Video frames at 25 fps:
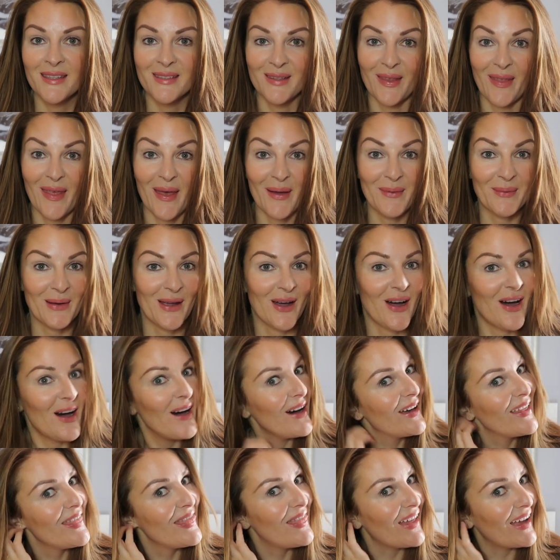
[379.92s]
So there we
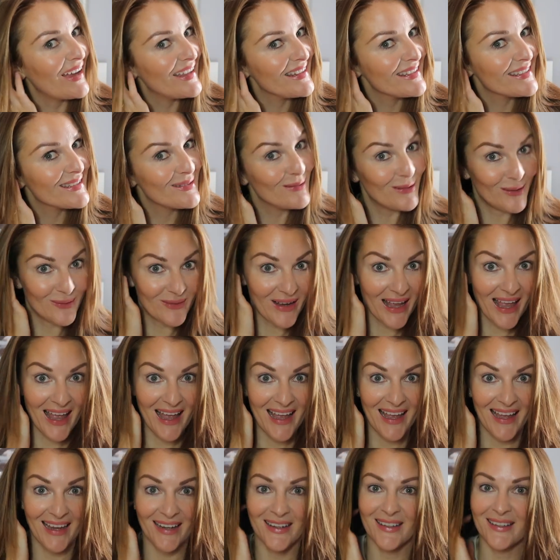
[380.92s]
are, that's what my
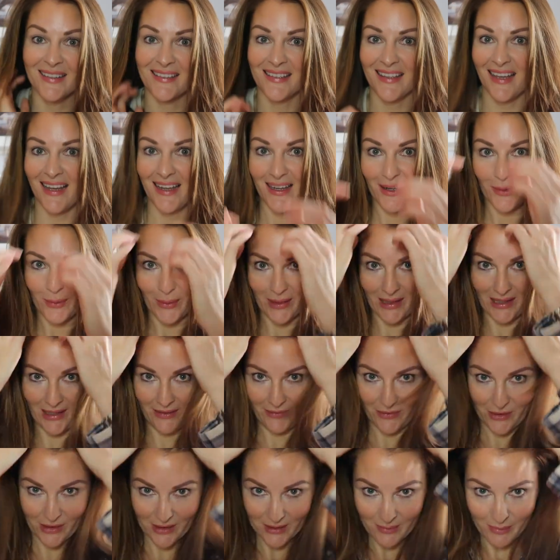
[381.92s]
hair looks like when
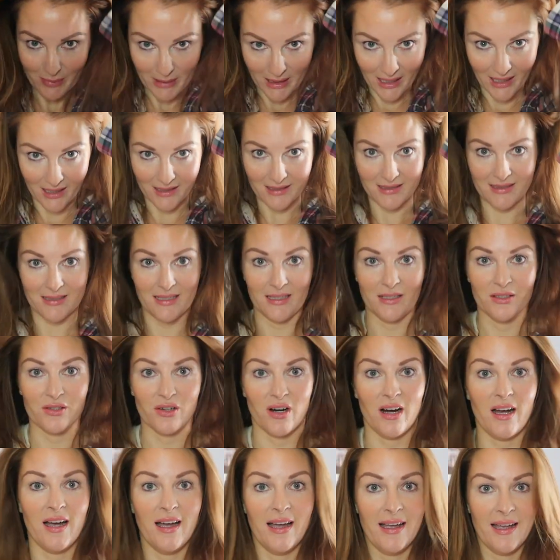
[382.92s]
I've just blasted it
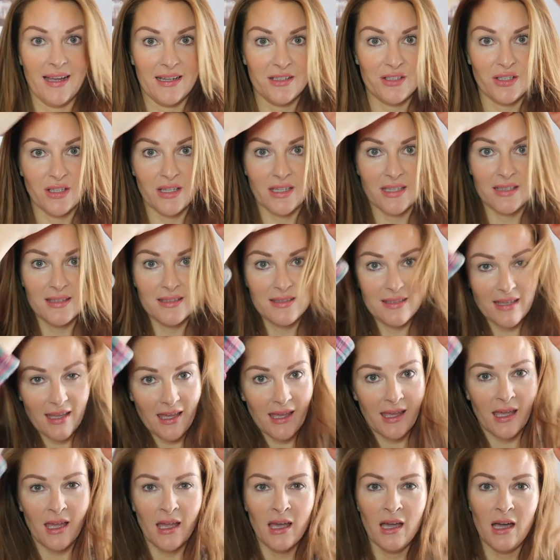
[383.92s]
dry. As you can
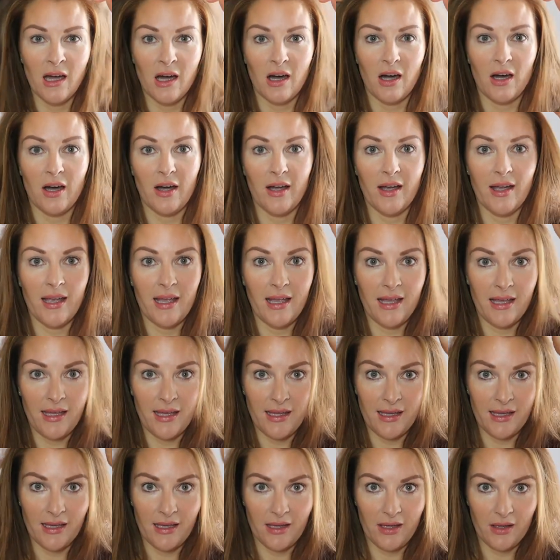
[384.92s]
see,
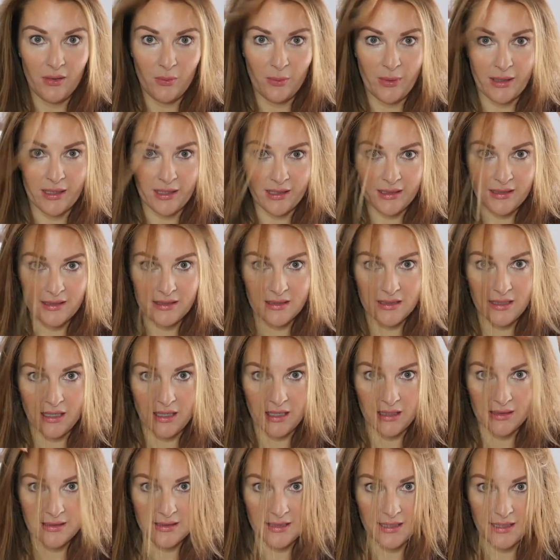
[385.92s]
when I
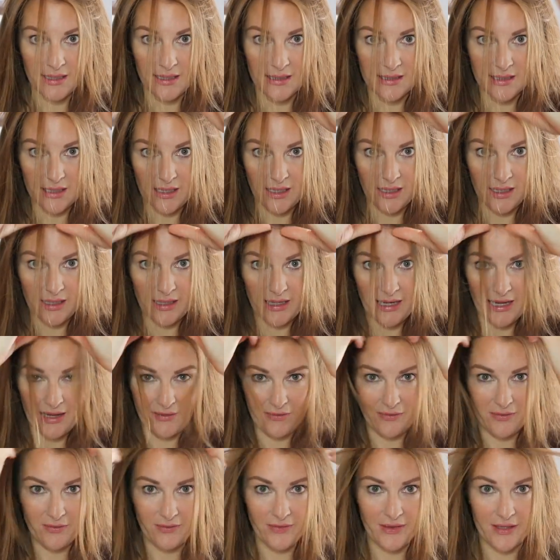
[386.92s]
started, I
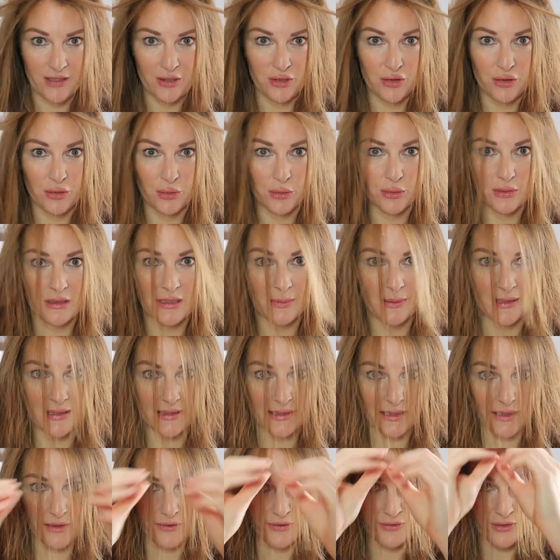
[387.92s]
have these shorter
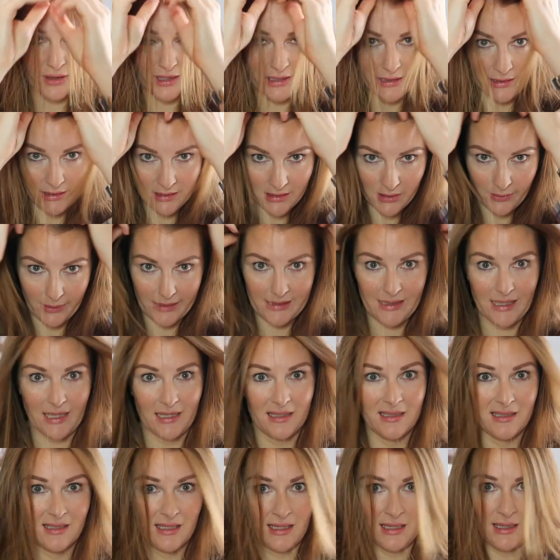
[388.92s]
bits at the front, so I
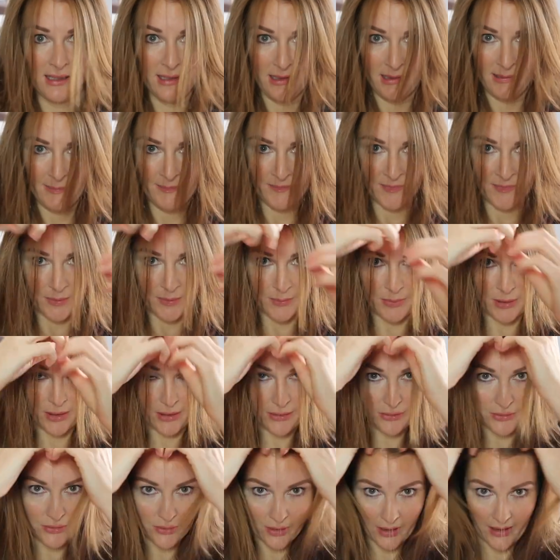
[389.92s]
tend to
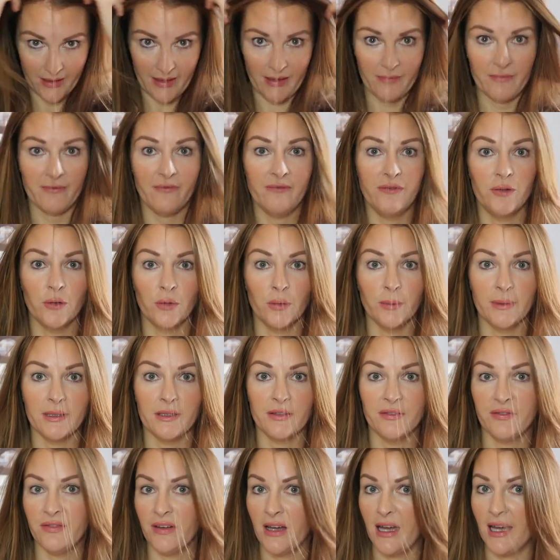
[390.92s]
blow dry them
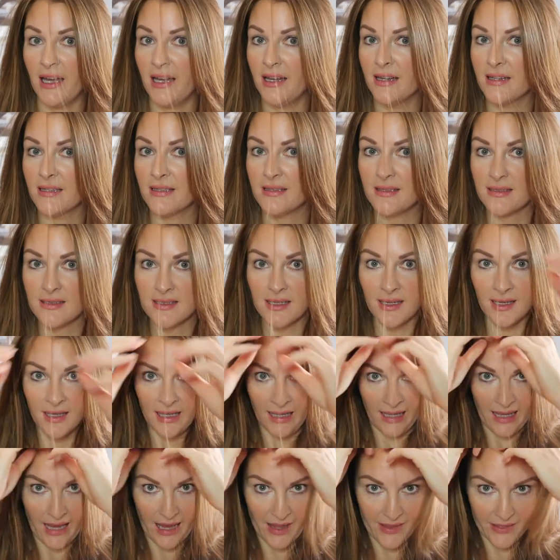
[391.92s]
forward first,
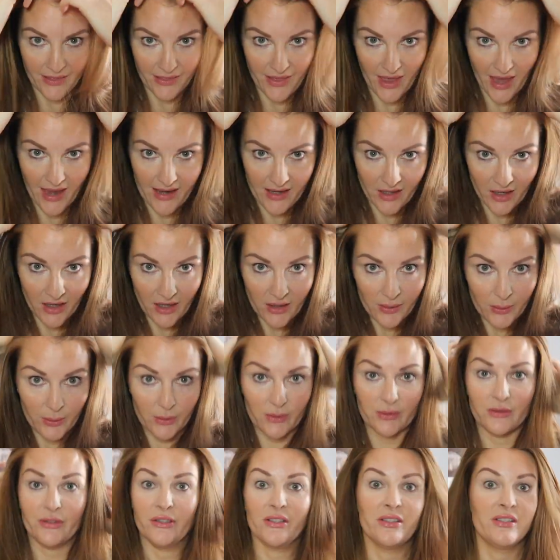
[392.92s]
and then I
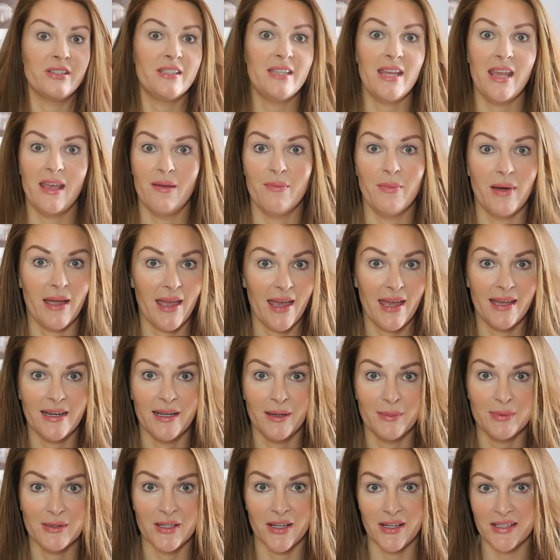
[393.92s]
will just tip my head
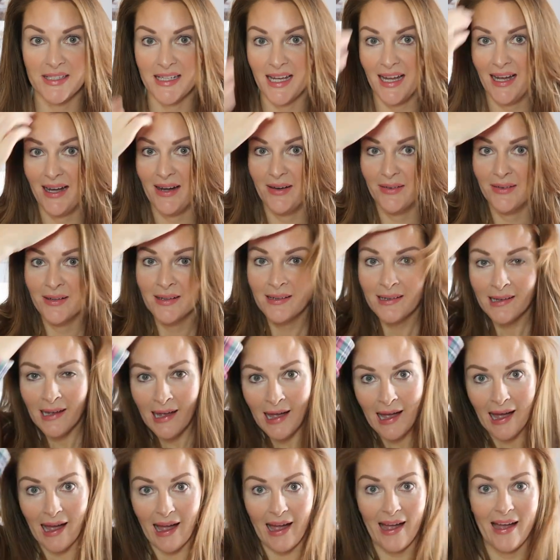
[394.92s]
upside down
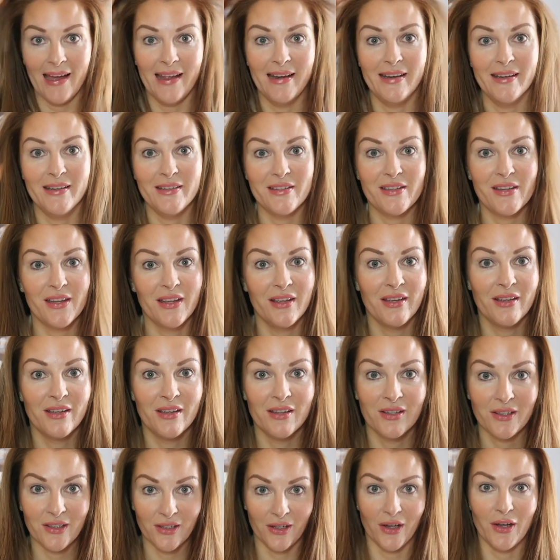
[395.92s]
and
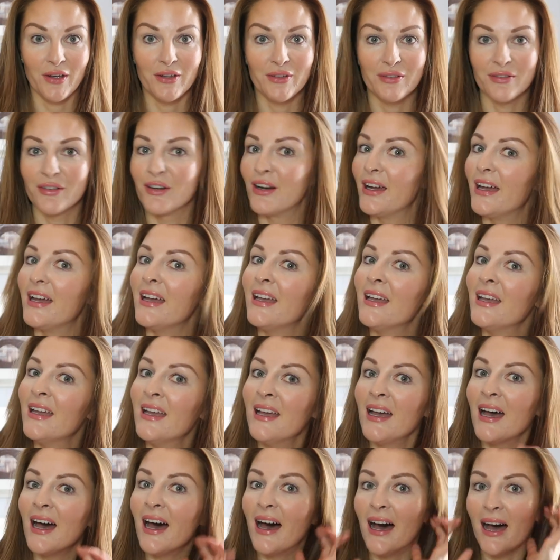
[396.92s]
go for it.
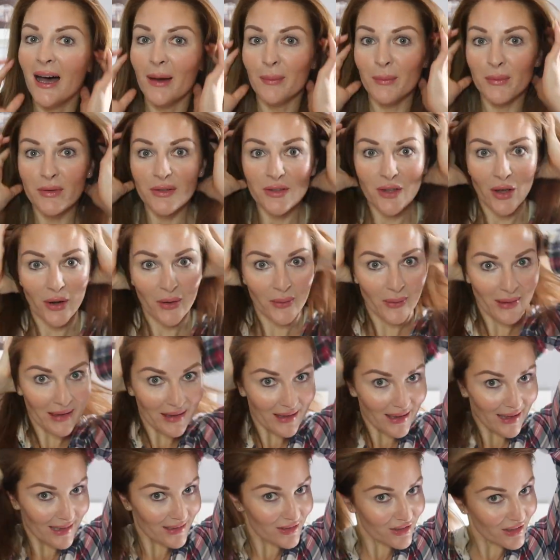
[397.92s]
So
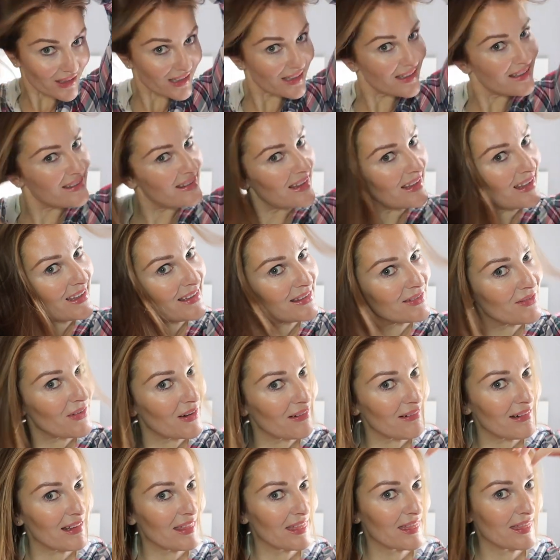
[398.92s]
as you can see, it's
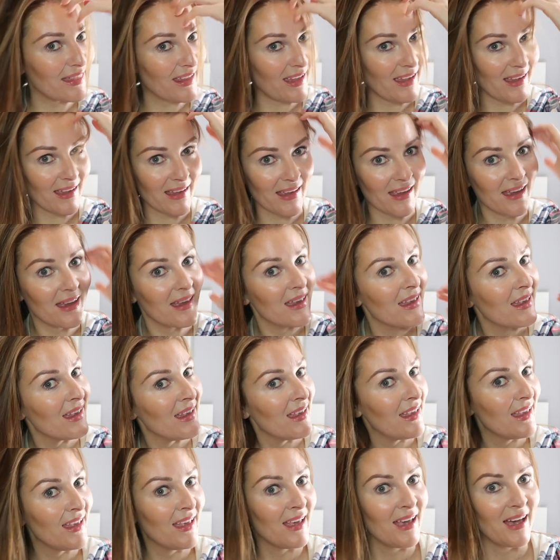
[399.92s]
very thick
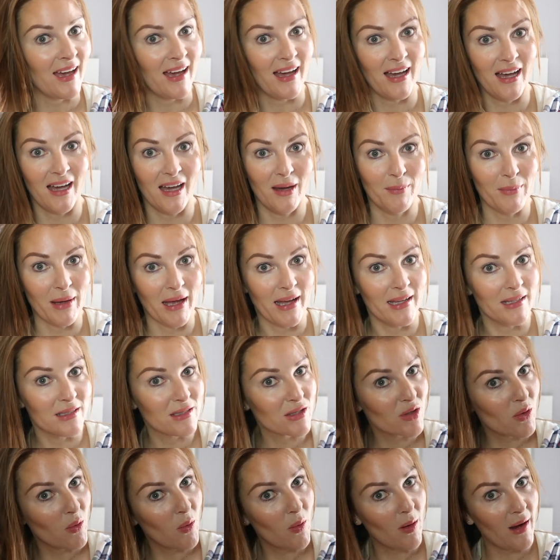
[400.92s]

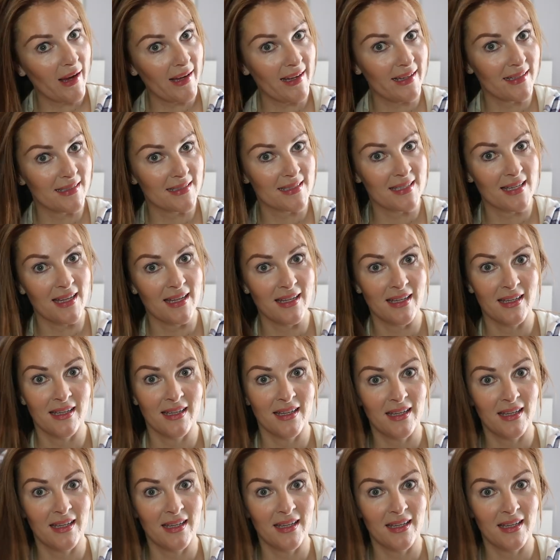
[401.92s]
and quite